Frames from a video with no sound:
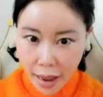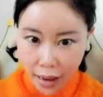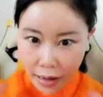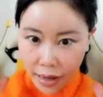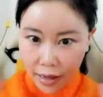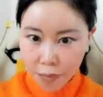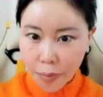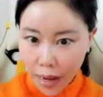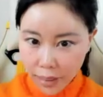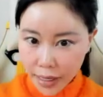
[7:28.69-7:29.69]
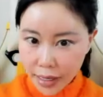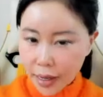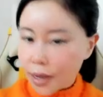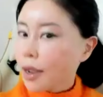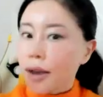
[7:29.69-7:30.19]
Unlike body,
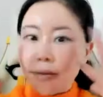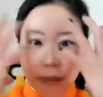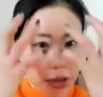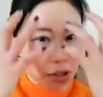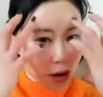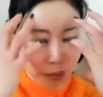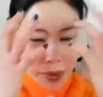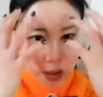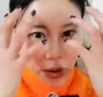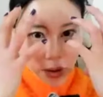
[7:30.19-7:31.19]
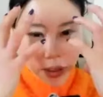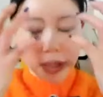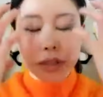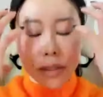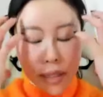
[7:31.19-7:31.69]
facial muscles
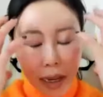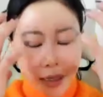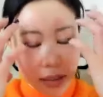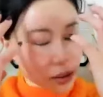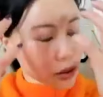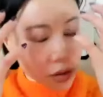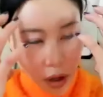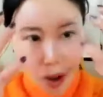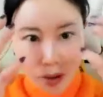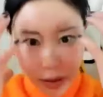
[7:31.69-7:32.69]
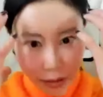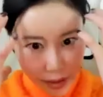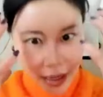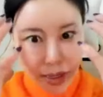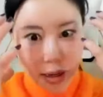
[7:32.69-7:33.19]
do not
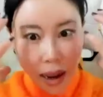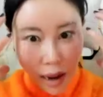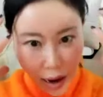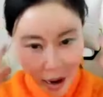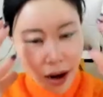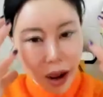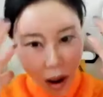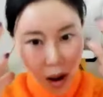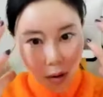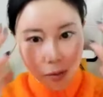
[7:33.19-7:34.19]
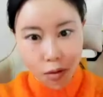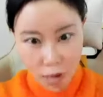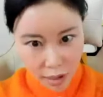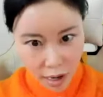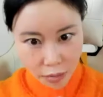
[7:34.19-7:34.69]
need a lot of
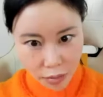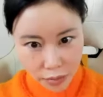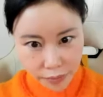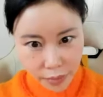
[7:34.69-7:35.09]
workout.